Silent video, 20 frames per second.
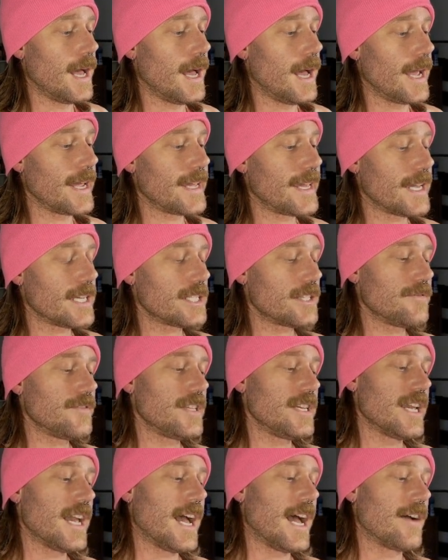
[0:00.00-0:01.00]
I guess for
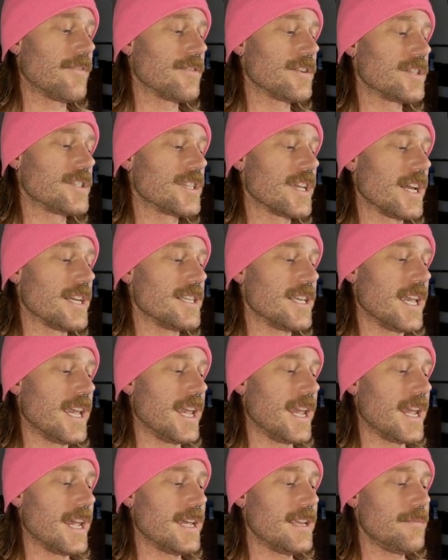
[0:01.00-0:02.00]
the average size
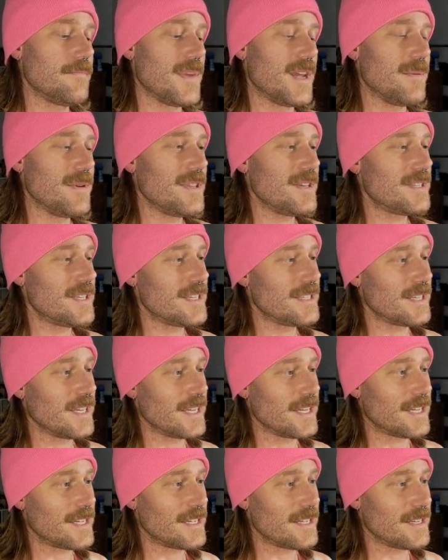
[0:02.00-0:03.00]
hand, maybe this
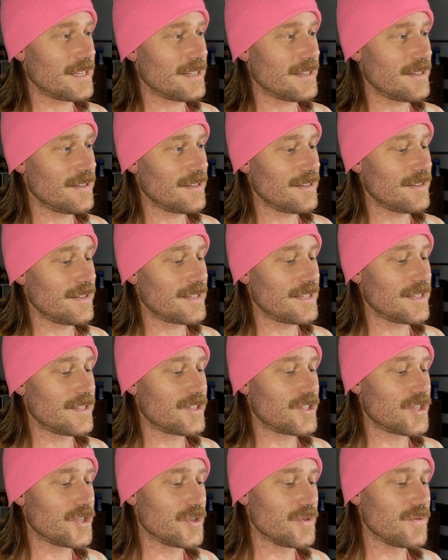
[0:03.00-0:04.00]
is
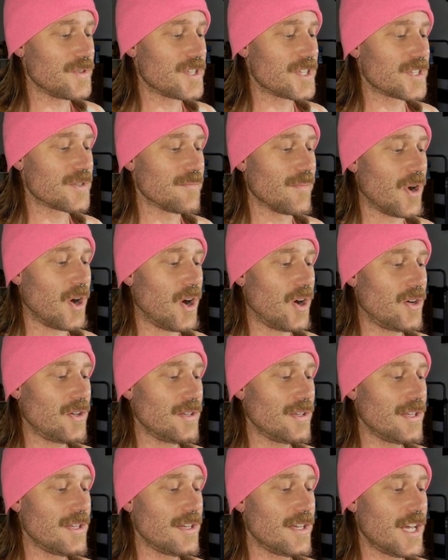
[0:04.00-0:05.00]
too
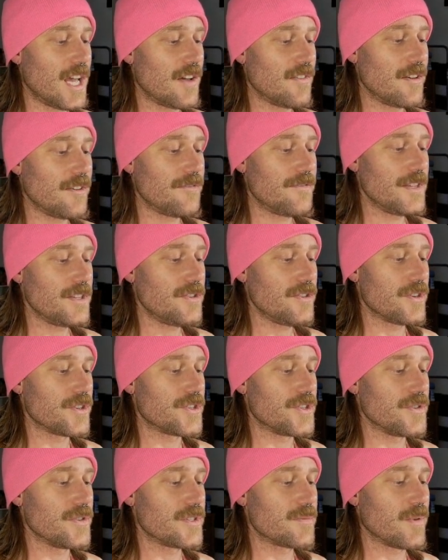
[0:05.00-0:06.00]
small of a fidget or
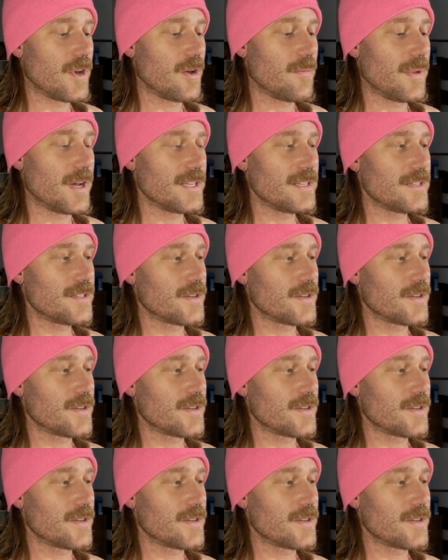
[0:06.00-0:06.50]
too small a button.